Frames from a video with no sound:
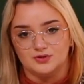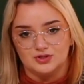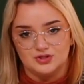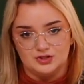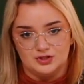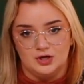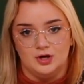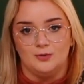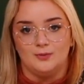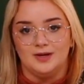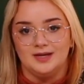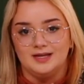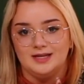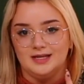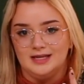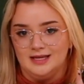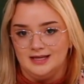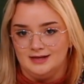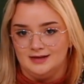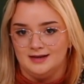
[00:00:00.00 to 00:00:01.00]
show it
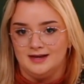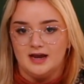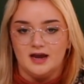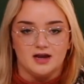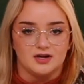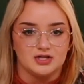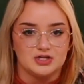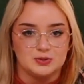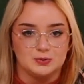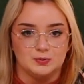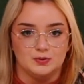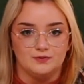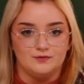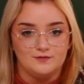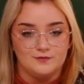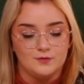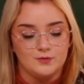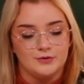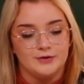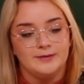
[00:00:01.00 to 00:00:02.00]
in actual
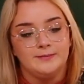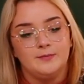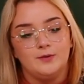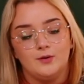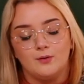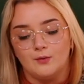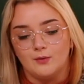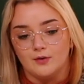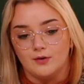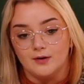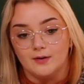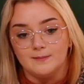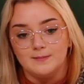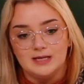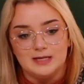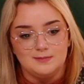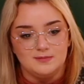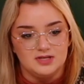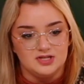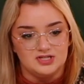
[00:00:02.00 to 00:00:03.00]
form, or
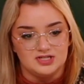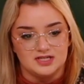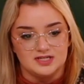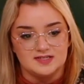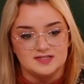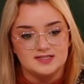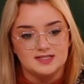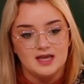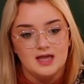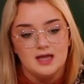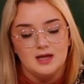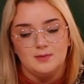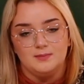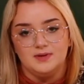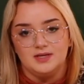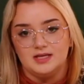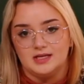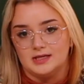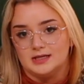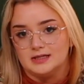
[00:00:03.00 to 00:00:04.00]
maybe just
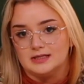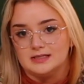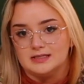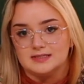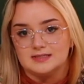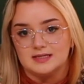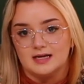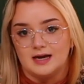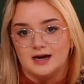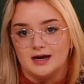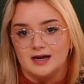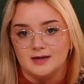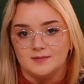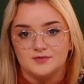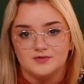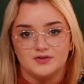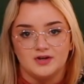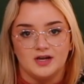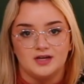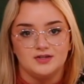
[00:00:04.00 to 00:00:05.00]
because I'm
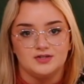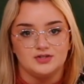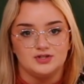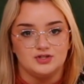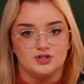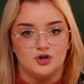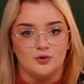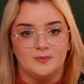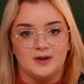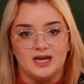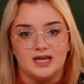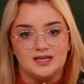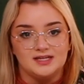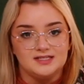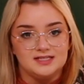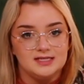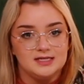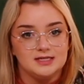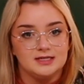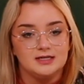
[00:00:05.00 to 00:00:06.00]
trying to show my
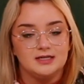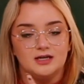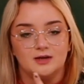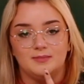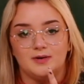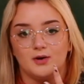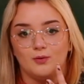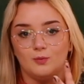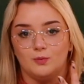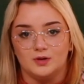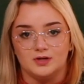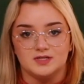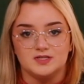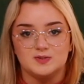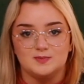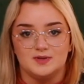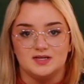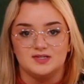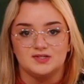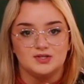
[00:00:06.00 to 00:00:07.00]
idea about what a
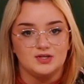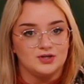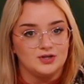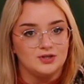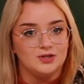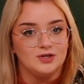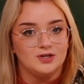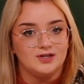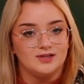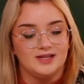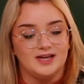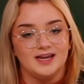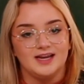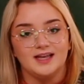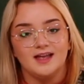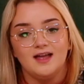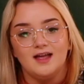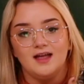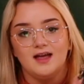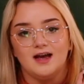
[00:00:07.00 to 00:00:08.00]
space could look like.
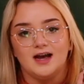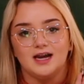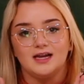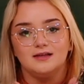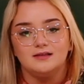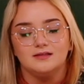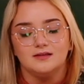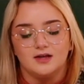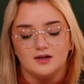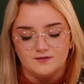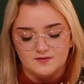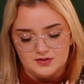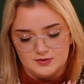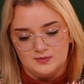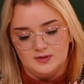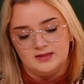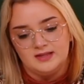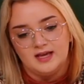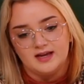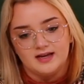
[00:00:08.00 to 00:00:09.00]
I love
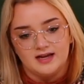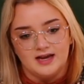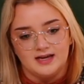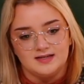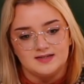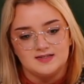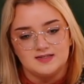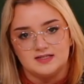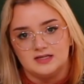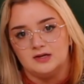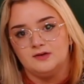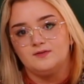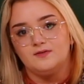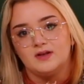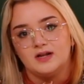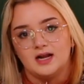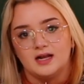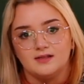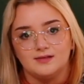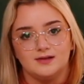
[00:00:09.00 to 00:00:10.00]
doing that kind of stuff,
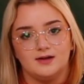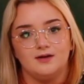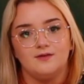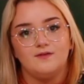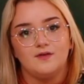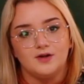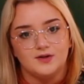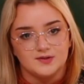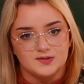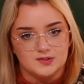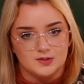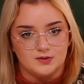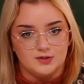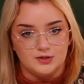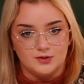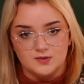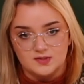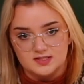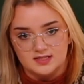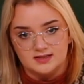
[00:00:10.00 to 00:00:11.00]
and I love also
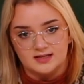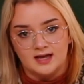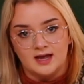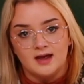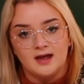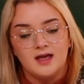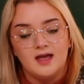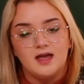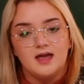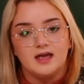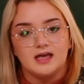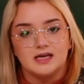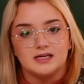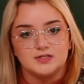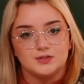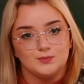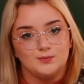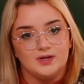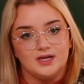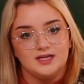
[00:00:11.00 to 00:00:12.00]
using that
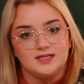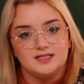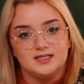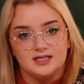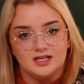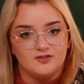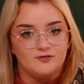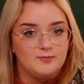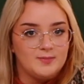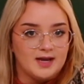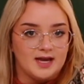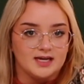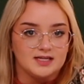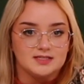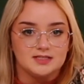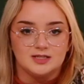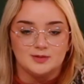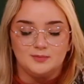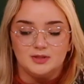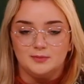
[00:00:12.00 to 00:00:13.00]
as a way to give back
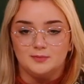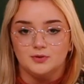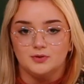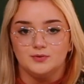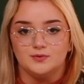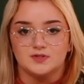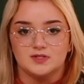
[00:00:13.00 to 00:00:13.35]
to the people who